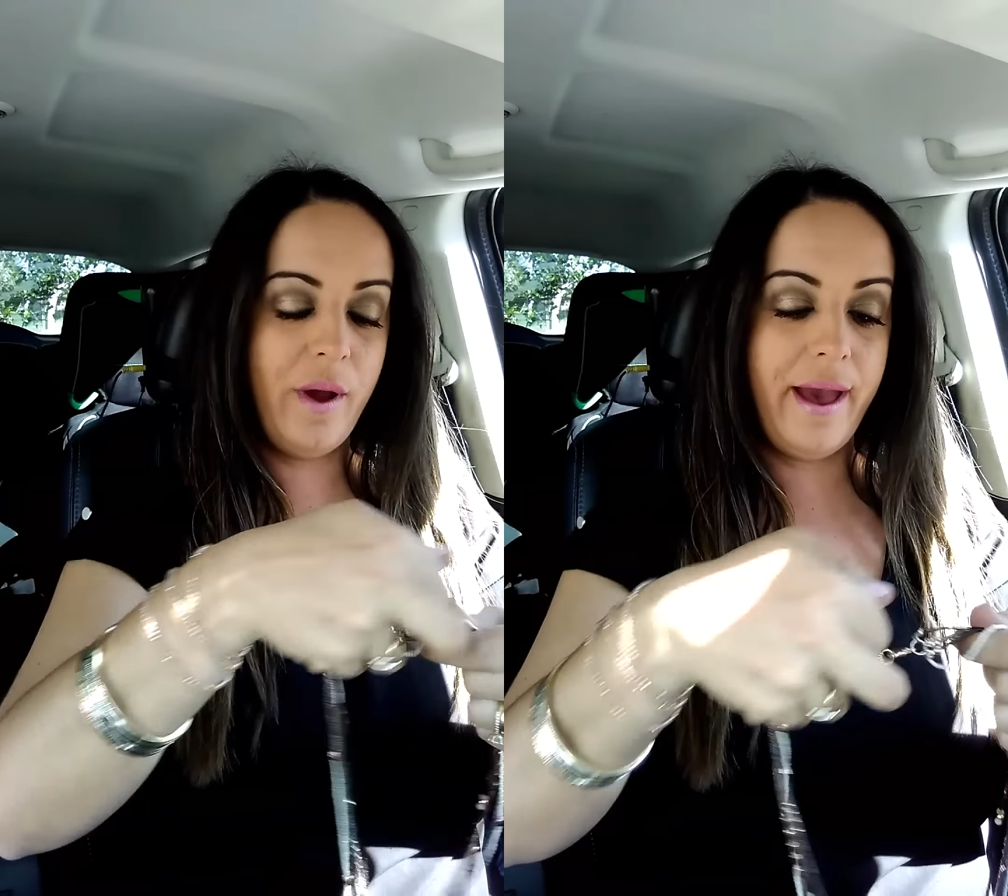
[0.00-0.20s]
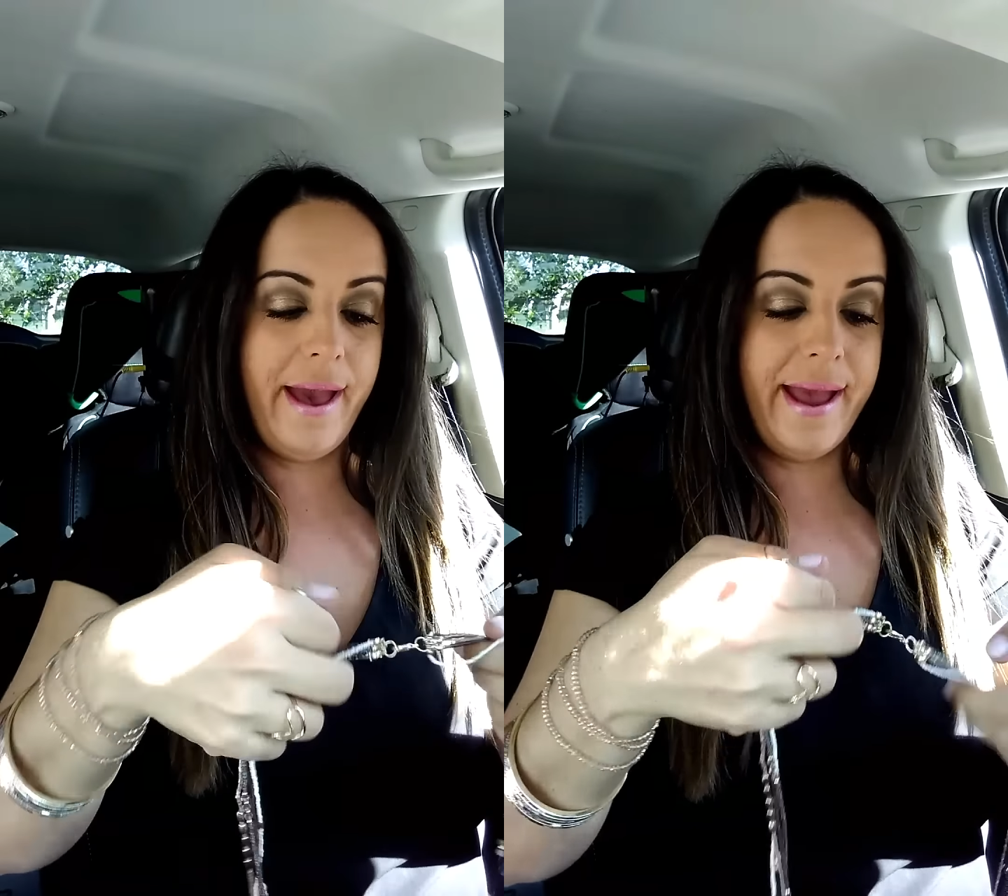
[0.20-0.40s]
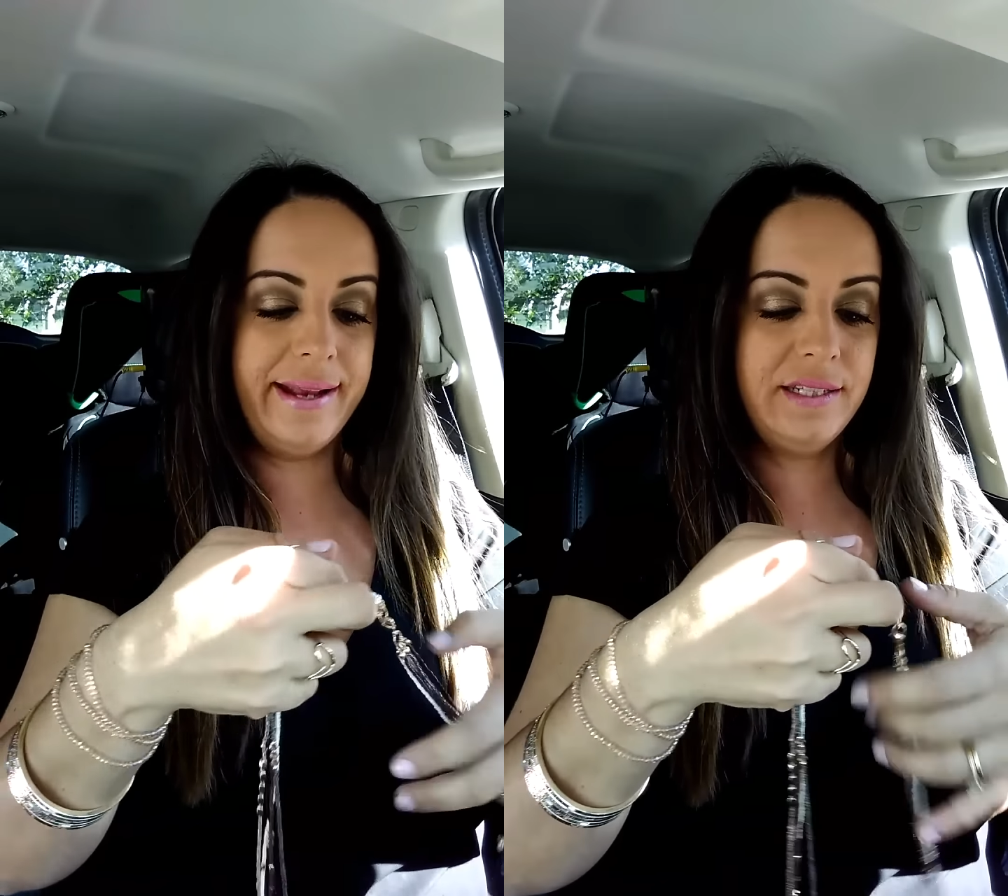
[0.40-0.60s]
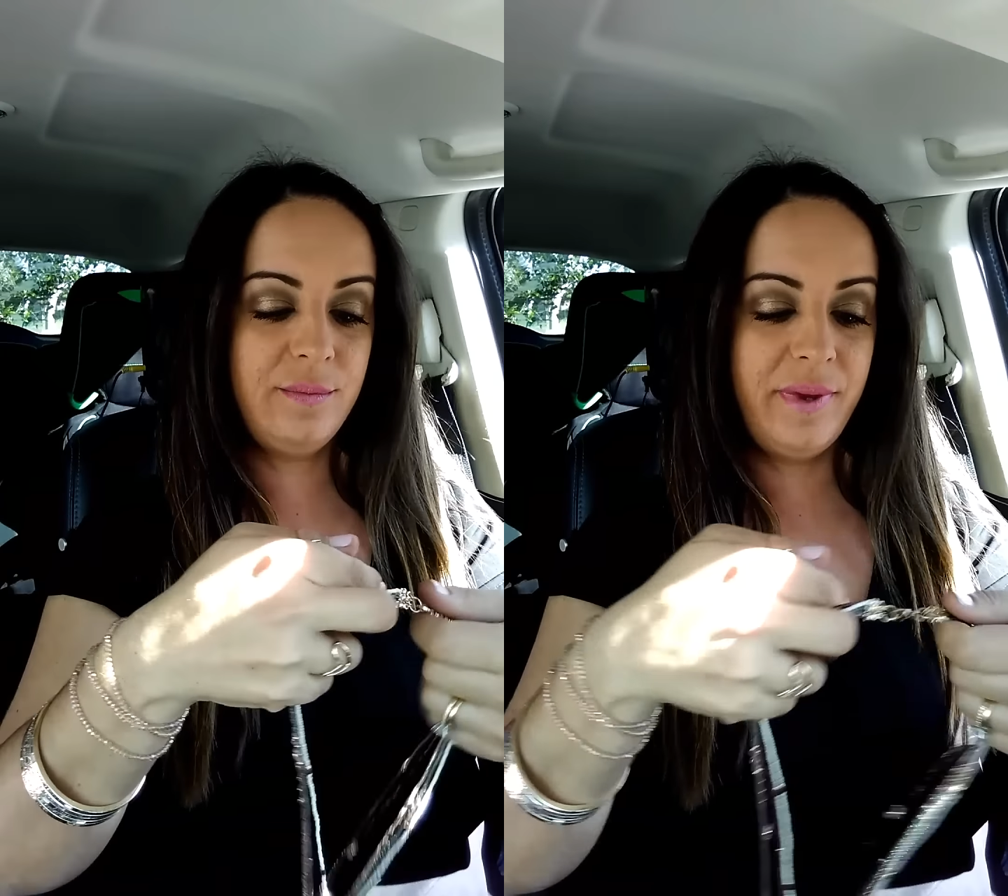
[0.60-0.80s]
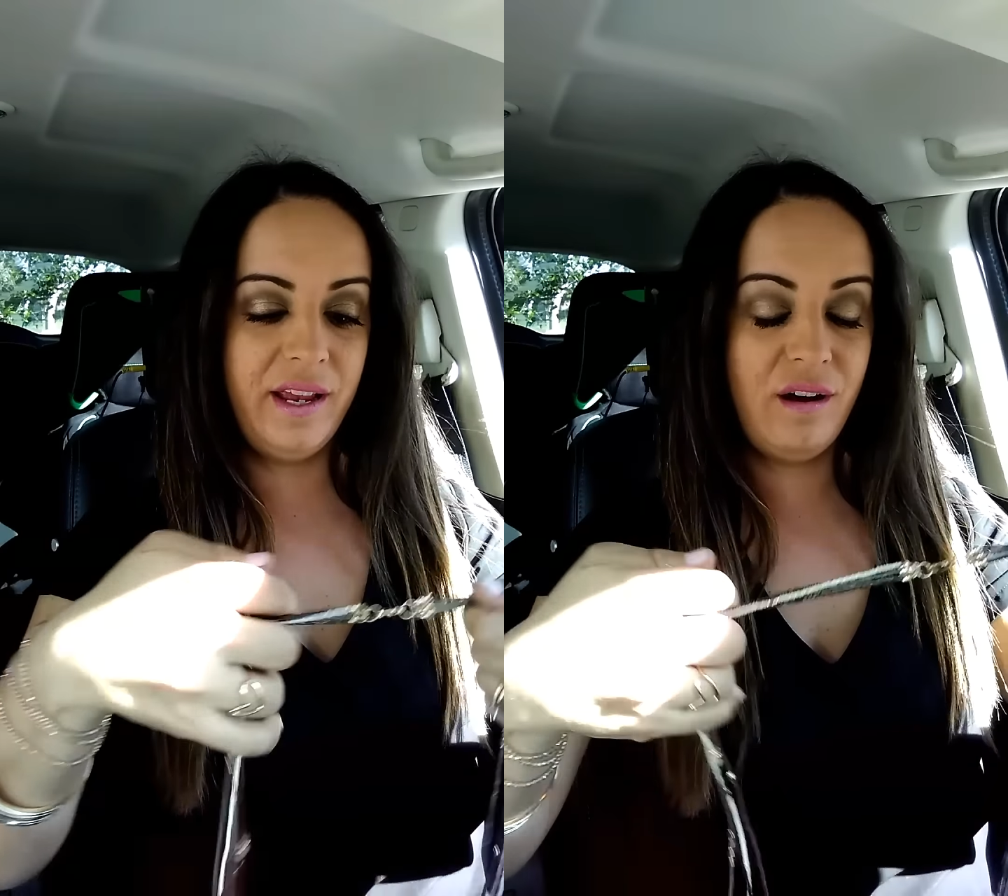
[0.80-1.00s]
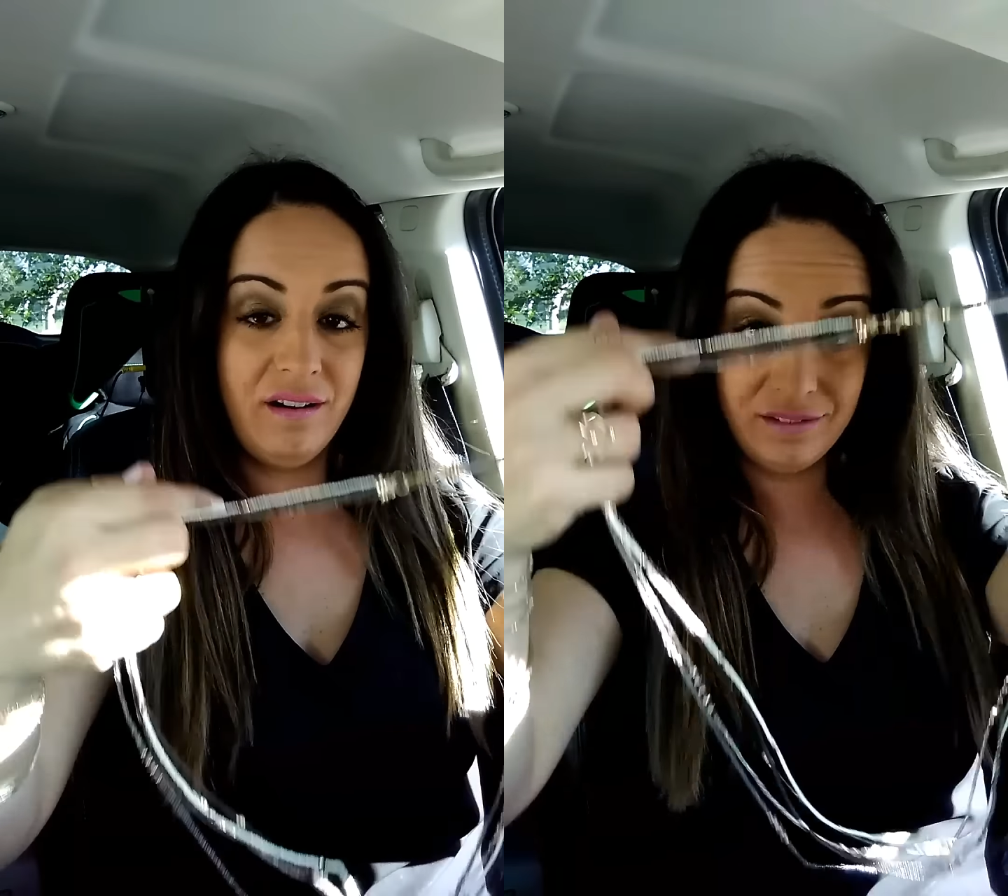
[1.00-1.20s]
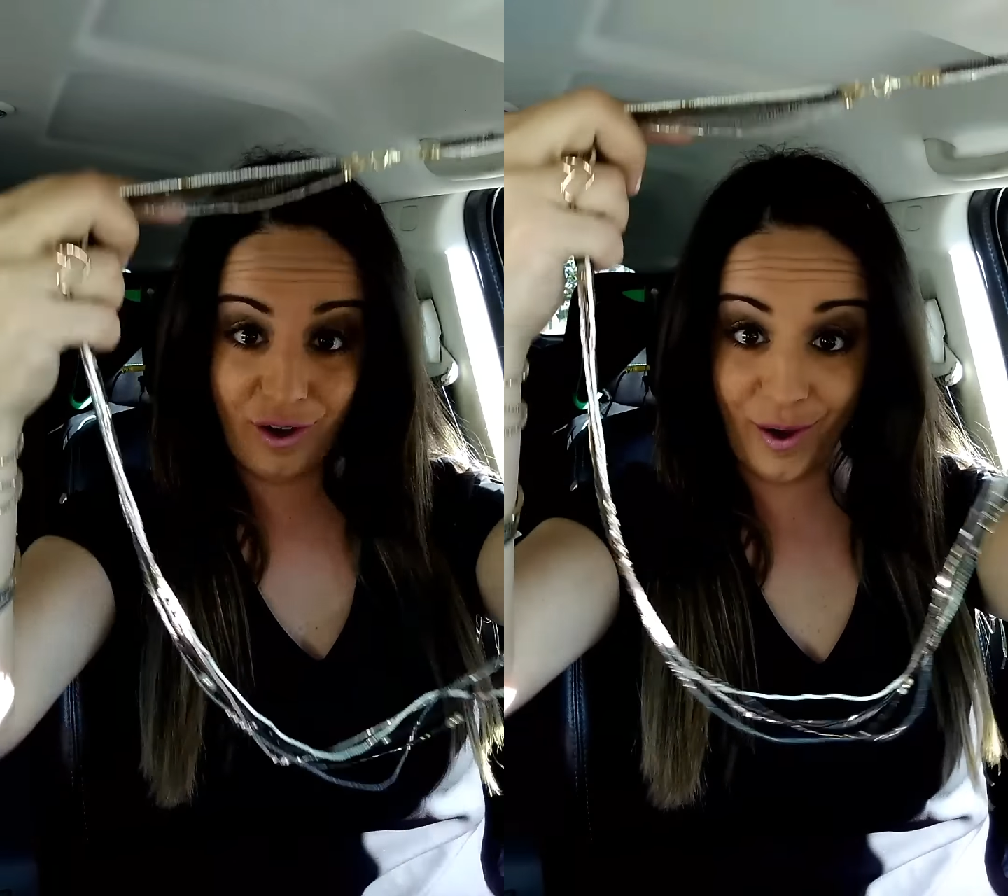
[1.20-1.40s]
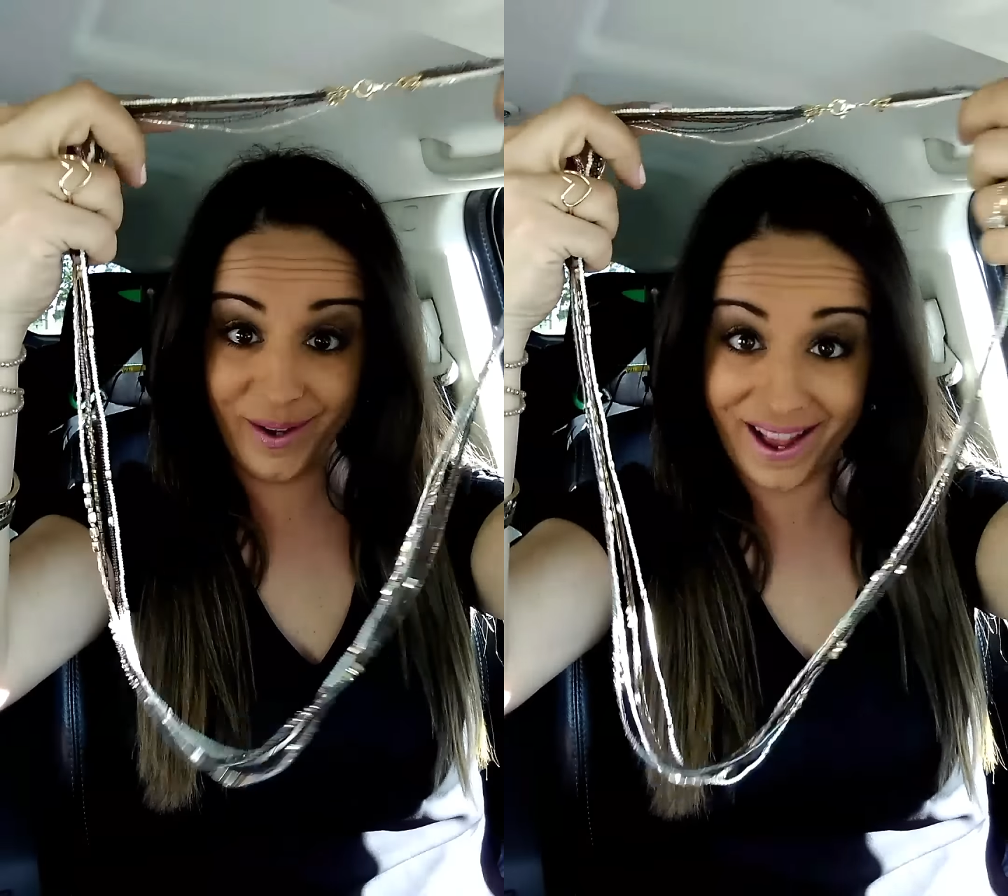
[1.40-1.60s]
way to make our
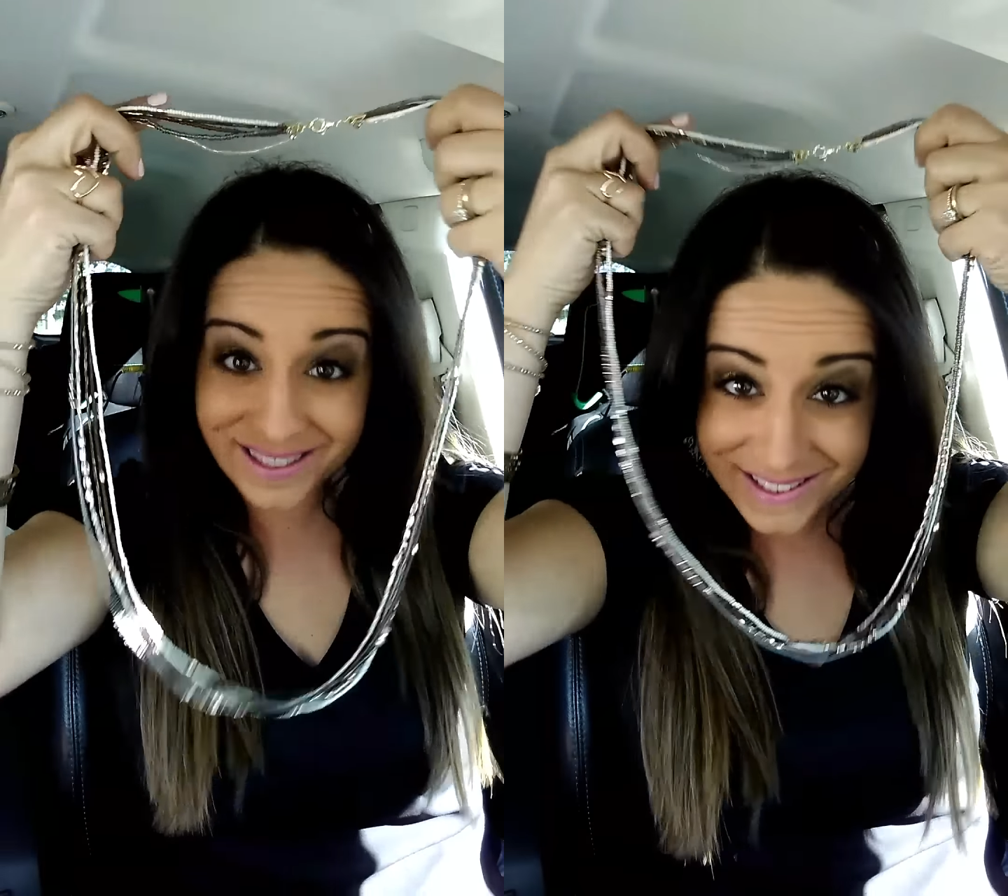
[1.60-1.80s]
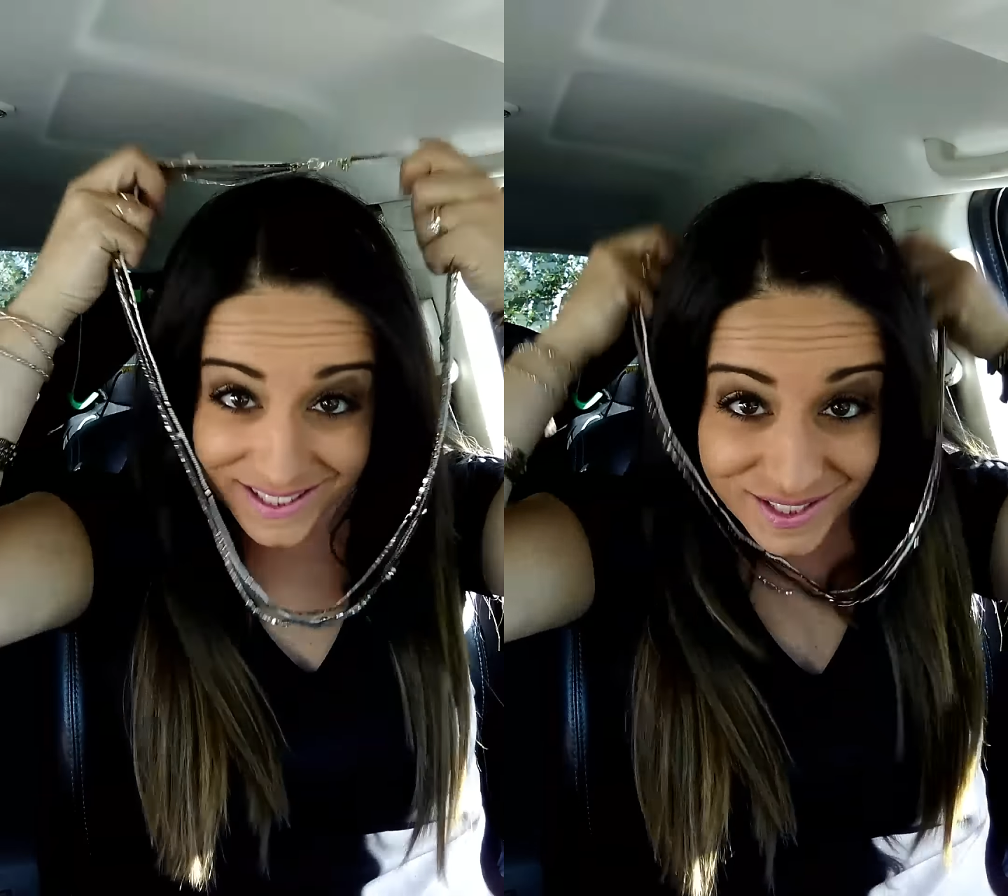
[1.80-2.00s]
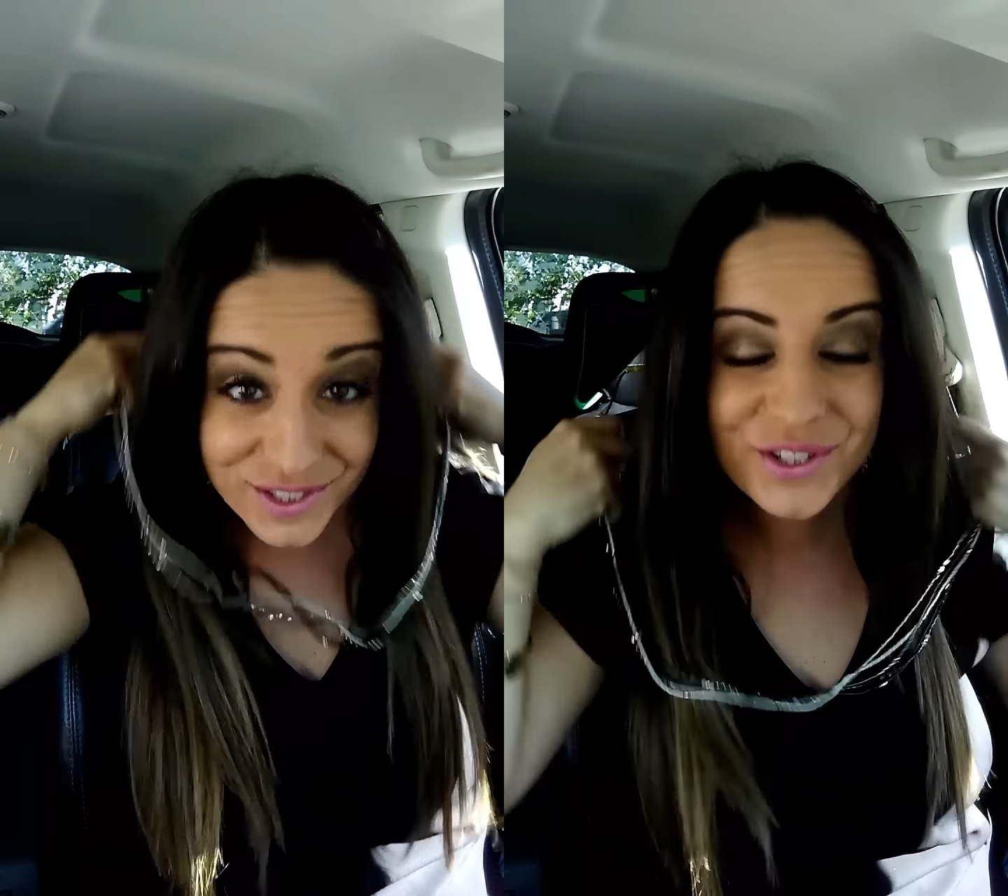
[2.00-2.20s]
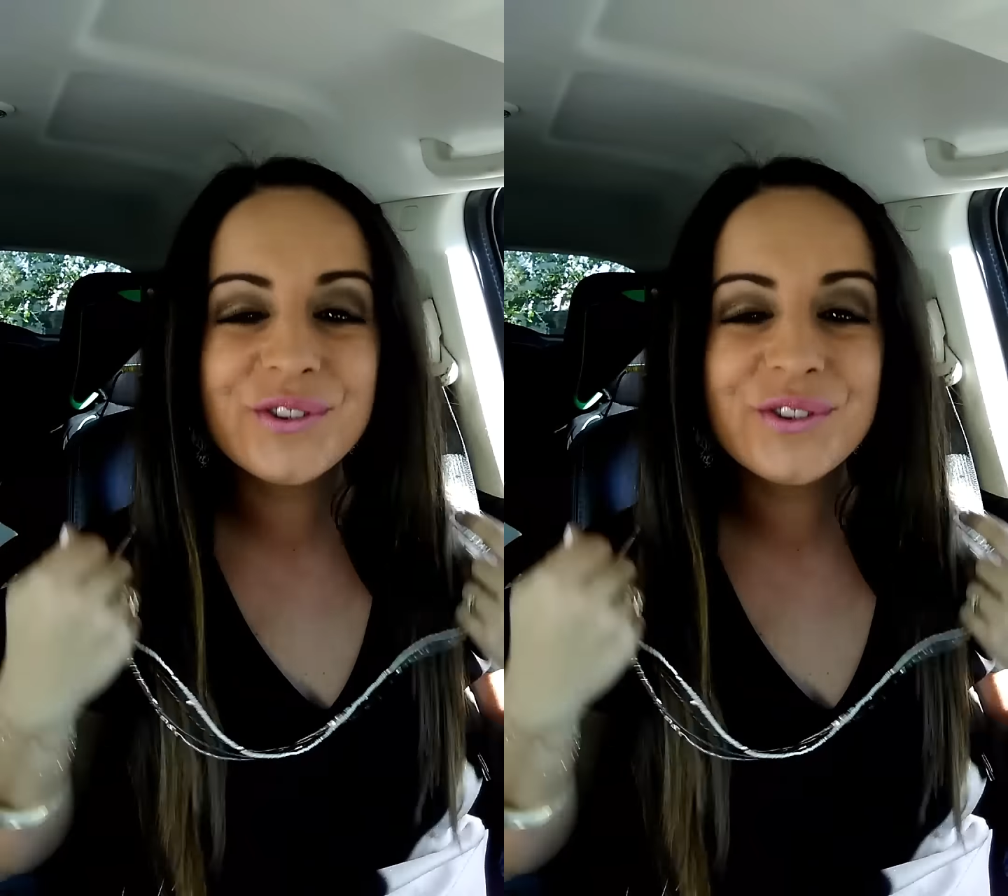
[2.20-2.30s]
long necklaces into